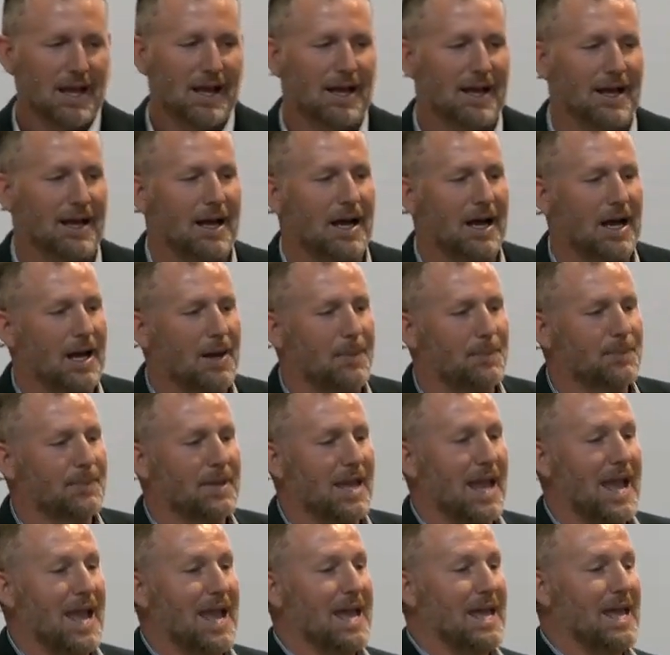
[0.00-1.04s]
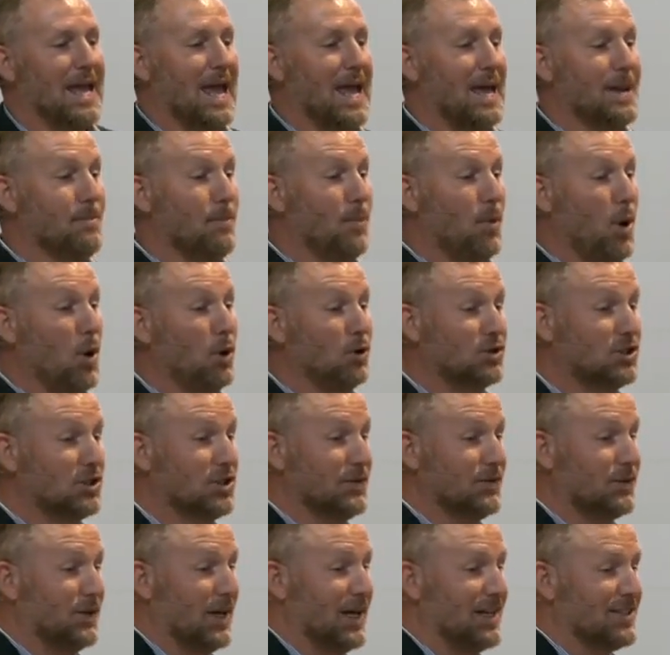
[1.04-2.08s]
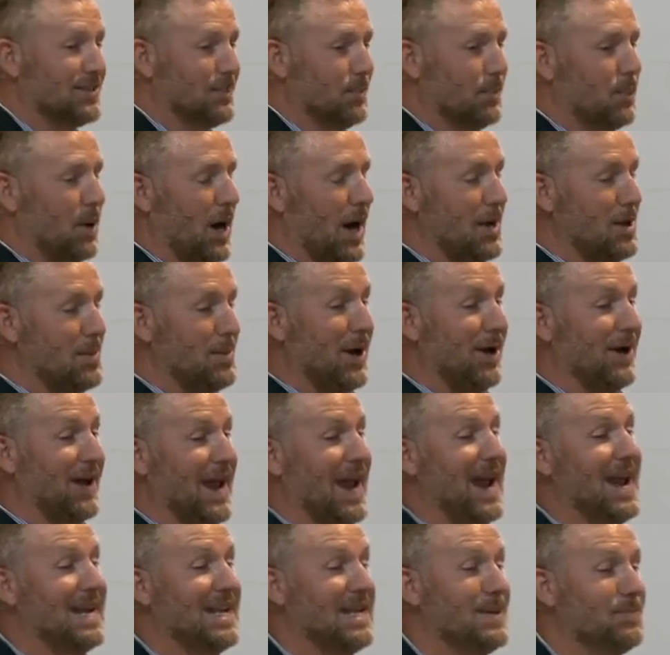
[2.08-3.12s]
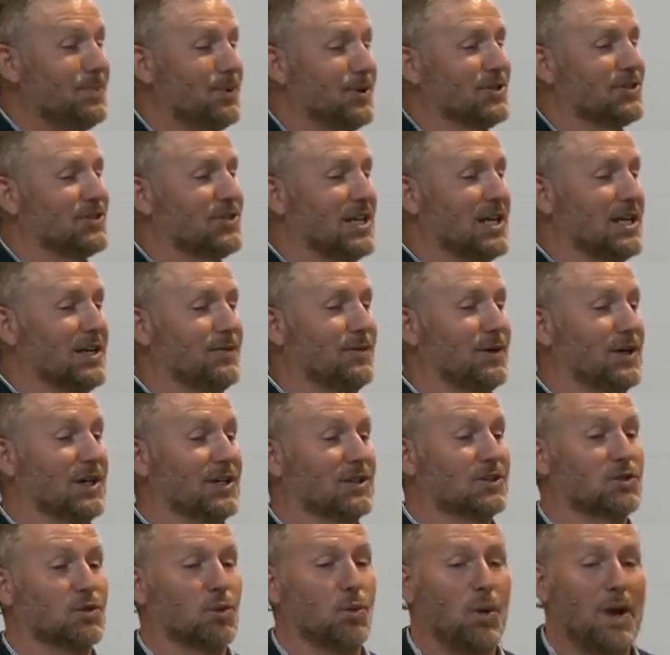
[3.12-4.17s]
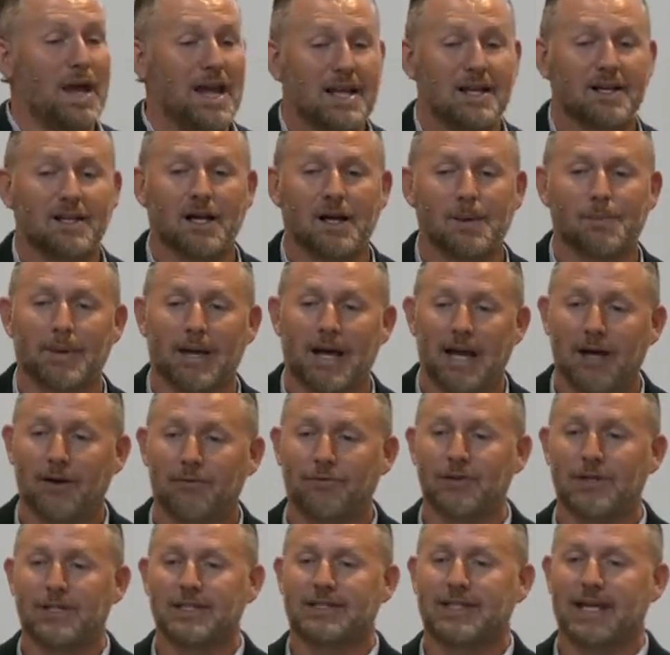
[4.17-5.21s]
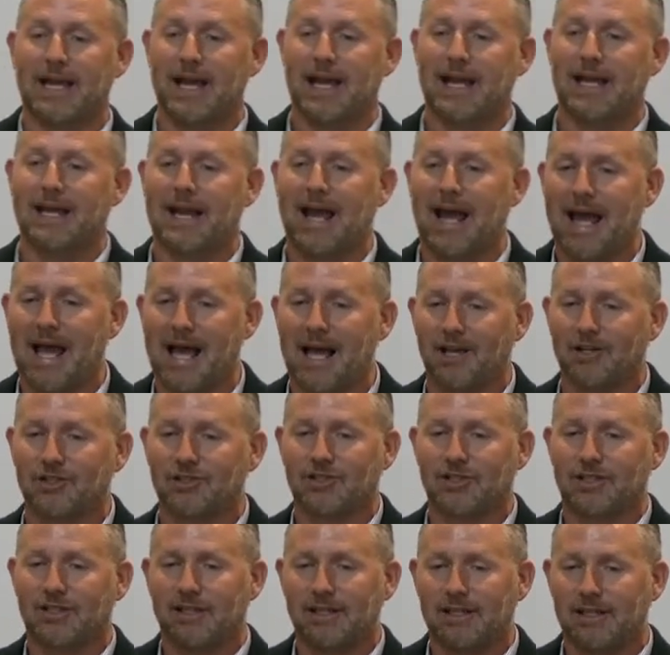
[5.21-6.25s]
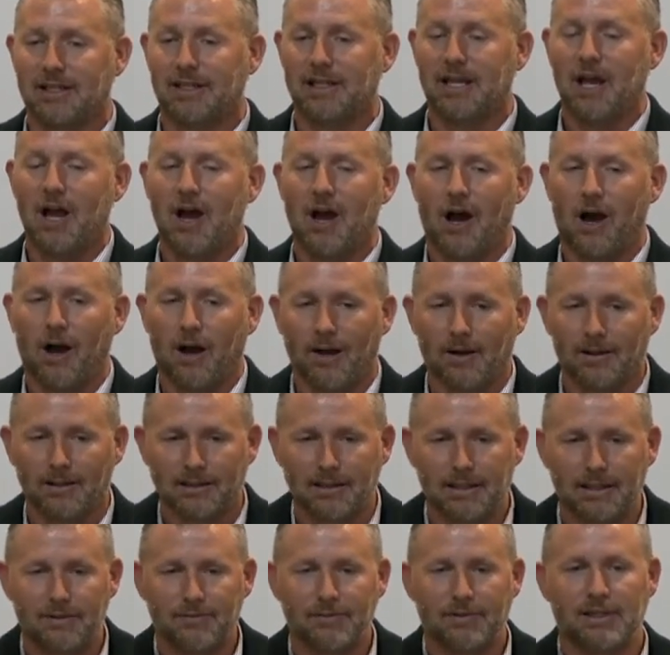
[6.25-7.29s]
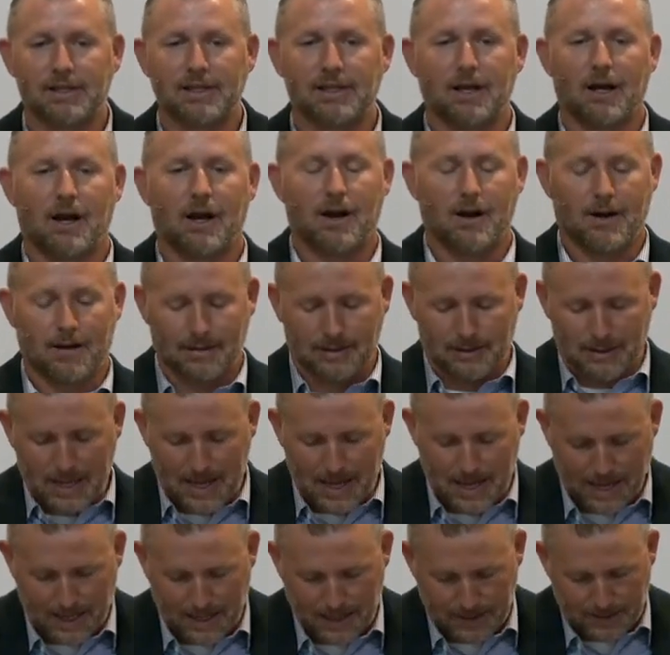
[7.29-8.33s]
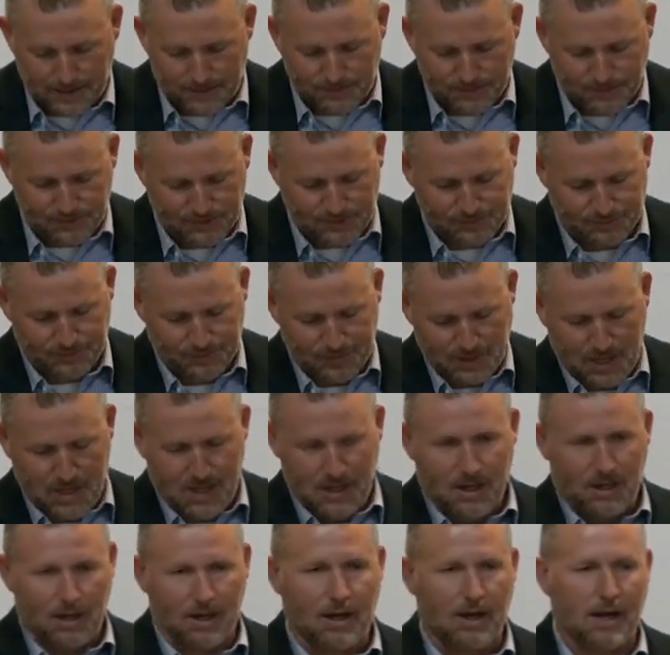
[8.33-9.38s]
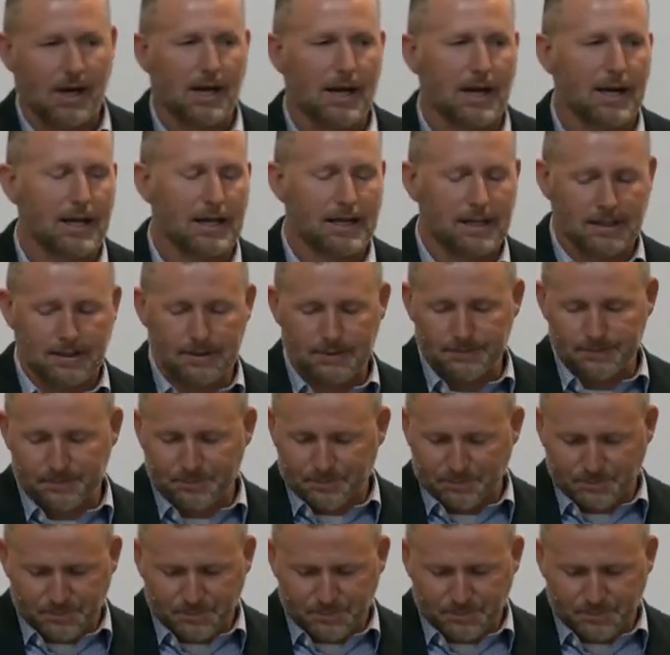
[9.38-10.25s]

Um, and, and, most of us, probably about 80% of us, wake up every day and actually are living our lives on